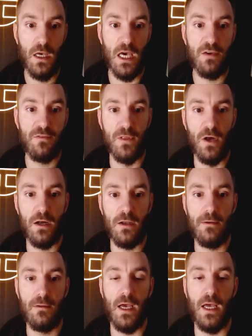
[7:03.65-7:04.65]
If
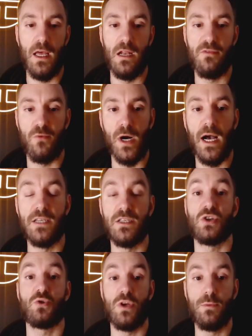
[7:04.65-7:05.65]
not, and if one guy is
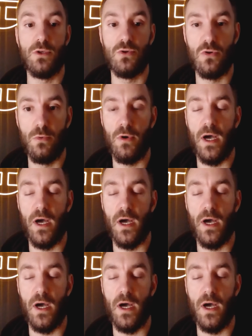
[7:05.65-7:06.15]
extremely durable